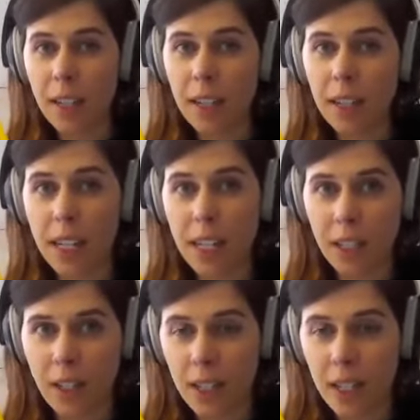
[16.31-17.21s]
on is
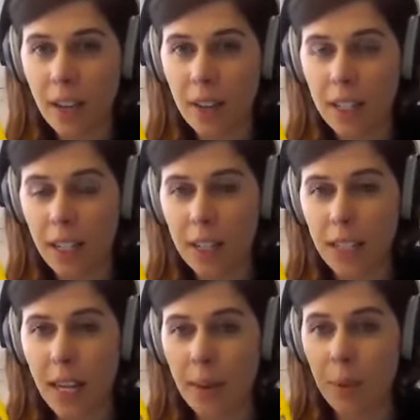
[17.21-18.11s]
learning how to tell
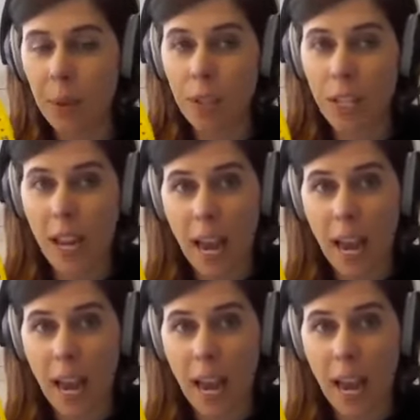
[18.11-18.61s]
time to the